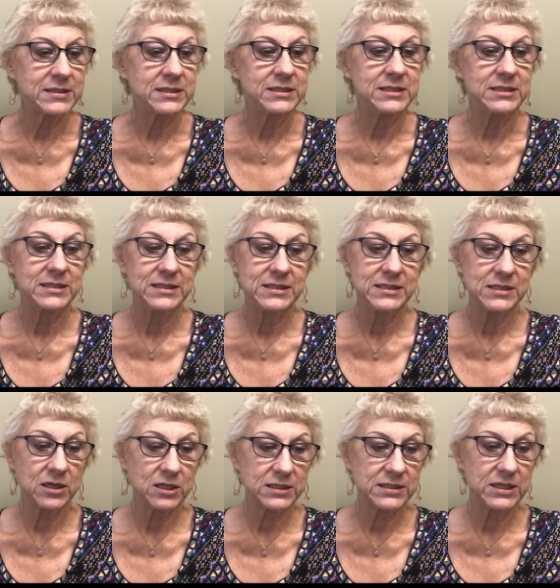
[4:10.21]
the disease
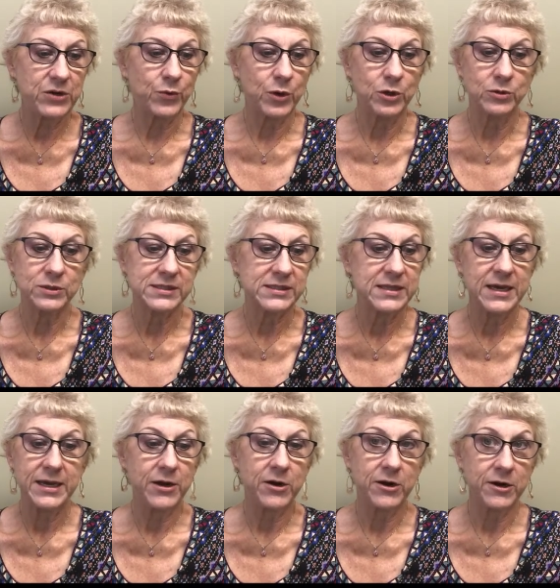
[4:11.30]
causing rogues
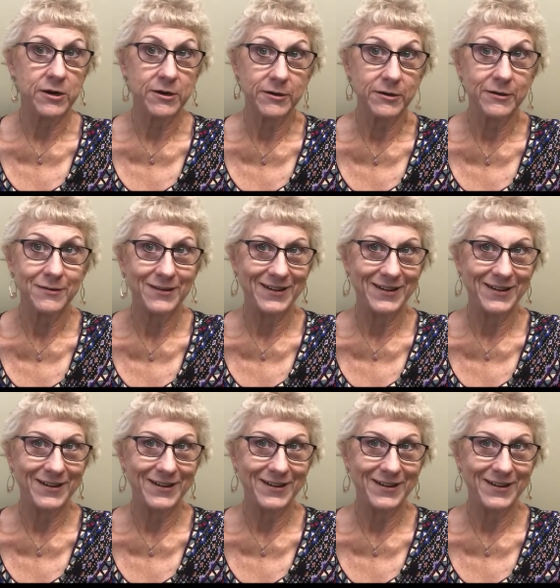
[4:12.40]
they are